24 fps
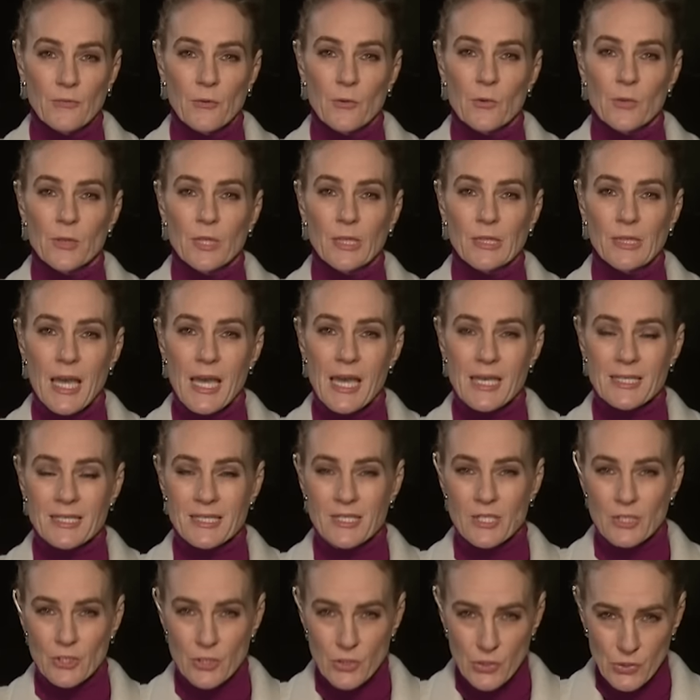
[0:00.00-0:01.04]
for the
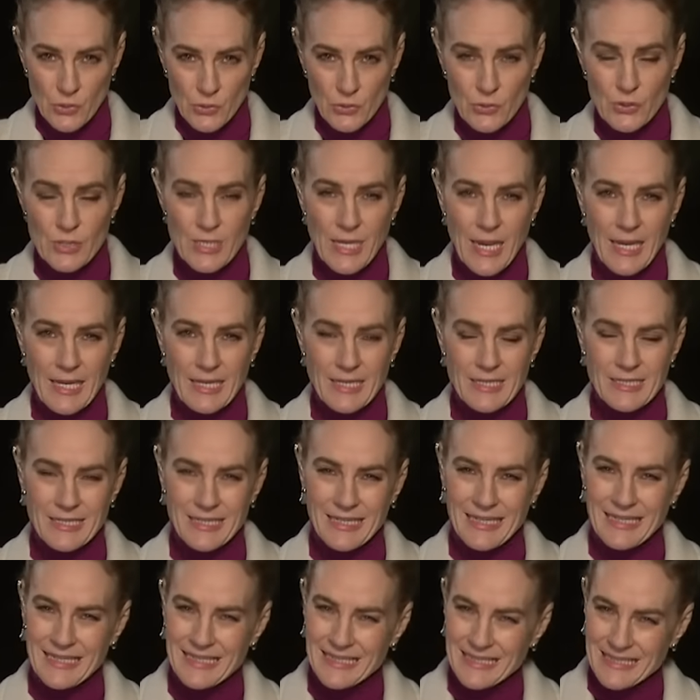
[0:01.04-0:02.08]
last two days
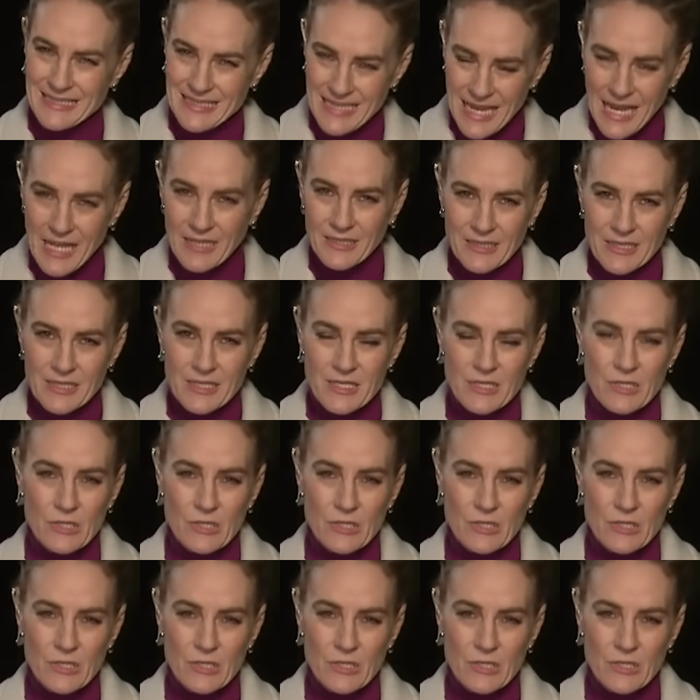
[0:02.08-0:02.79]
in a targeted